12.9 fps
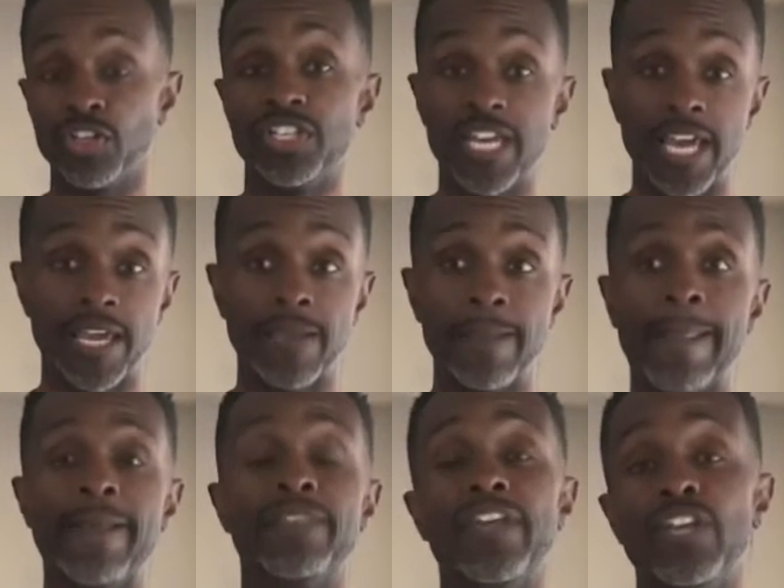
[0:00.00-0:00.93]
day,
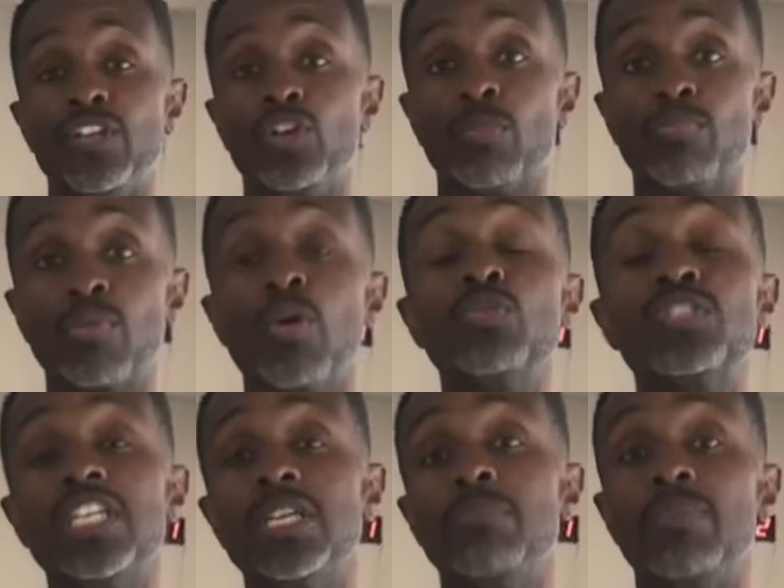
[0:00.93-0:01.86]
then your
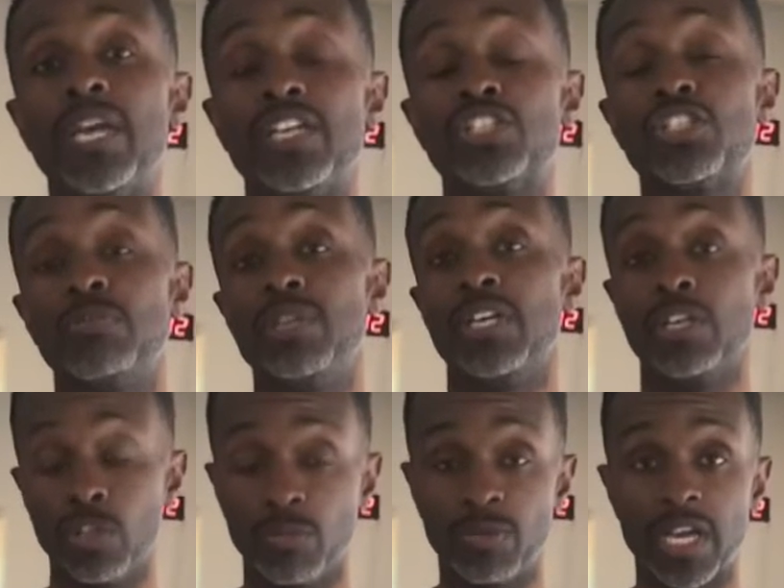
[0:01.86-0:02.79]
protein base should be a
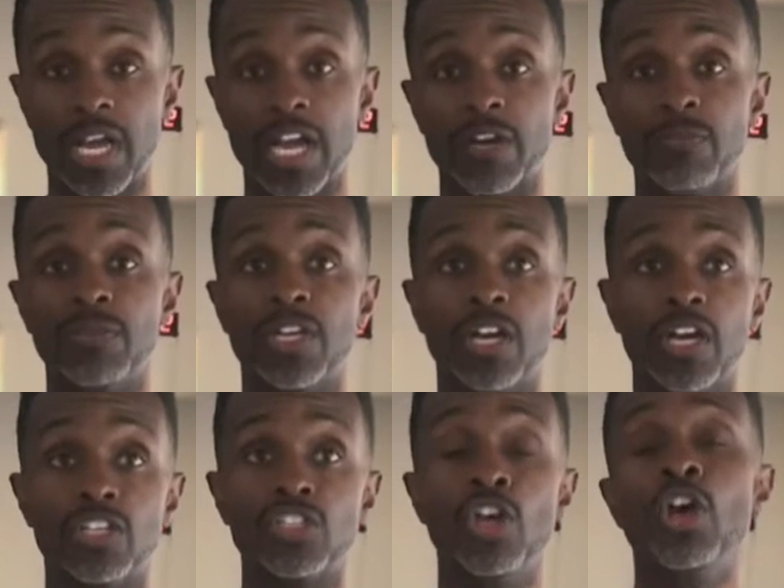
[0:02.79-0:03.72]
little bit higher,
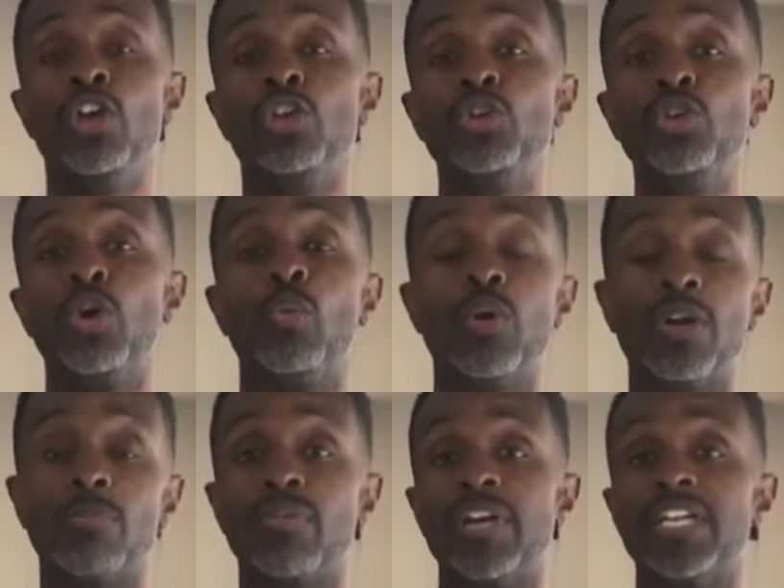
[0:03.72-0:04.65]
because you don't want
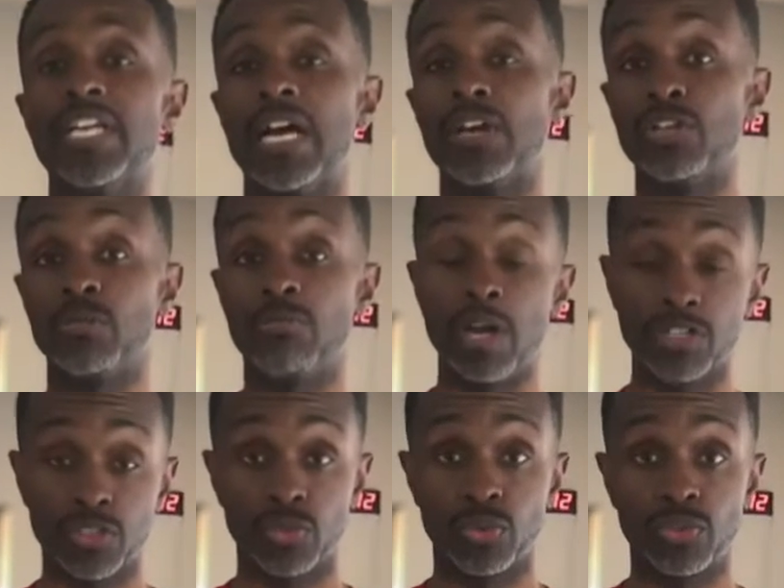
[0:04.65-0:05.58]
to break down your
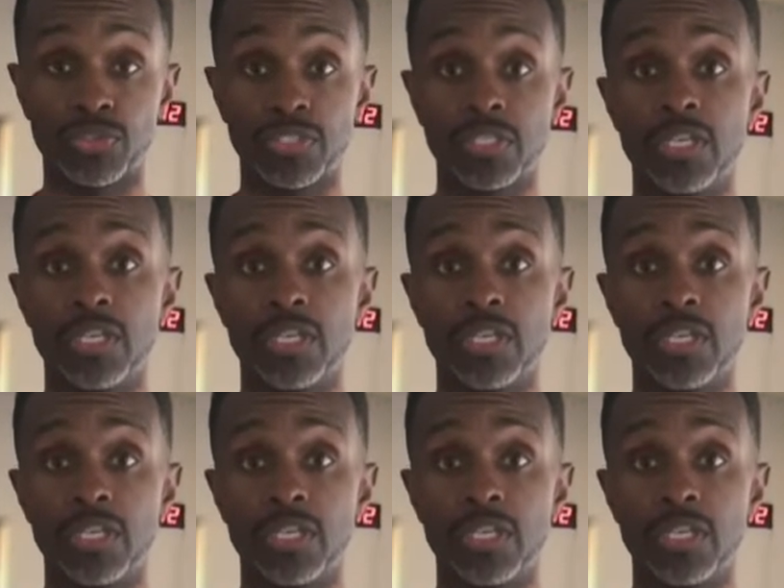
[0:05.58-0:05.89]
muscles